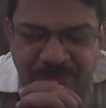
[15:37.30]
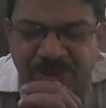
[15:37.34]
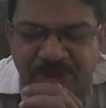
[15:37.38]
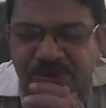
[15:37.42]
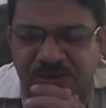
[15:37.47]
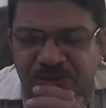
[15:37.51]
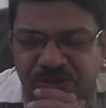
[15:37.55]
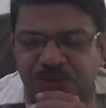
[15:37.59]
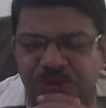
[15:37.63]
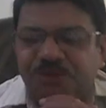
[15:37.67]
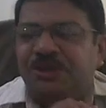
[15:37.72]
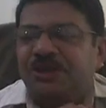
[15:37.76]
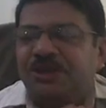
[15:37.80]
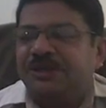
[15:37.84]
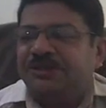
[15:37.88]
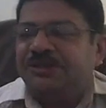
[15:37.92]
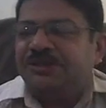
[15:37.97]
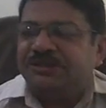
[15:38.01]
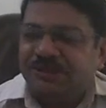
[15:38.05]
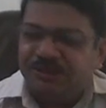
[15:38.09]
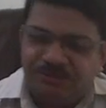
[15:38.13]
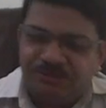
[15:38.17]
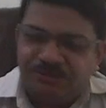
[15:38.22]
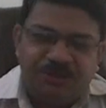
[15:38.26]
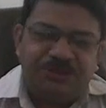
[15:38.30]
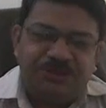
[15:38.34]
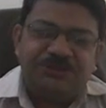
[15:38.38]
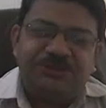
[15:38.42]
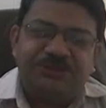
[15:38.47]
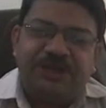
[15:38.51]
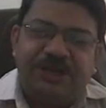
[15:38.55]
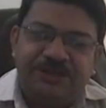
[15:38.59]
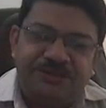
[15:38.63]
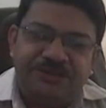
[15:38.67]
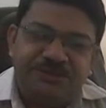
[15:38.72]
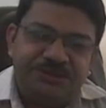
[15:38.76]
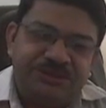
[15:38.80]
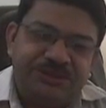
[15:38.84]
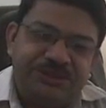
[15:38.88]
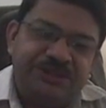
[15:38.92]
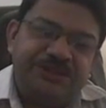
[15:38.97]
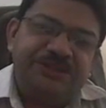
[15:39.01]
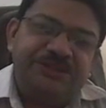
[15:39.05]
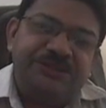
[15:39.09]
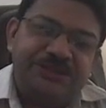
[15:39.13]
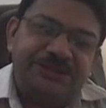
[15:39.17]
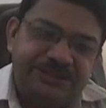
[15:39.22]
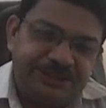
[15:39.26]
Do you understand what is
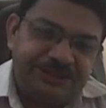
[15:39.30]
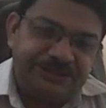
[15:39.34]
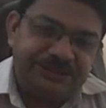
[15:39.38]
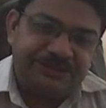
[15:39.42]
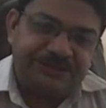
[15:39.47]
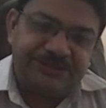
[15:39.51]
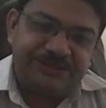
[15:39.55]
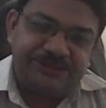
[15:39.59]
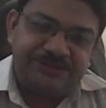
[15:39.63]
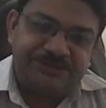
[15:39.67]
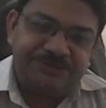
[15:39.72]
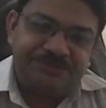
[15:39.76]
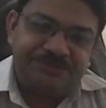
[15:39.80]
hydrostatic stress?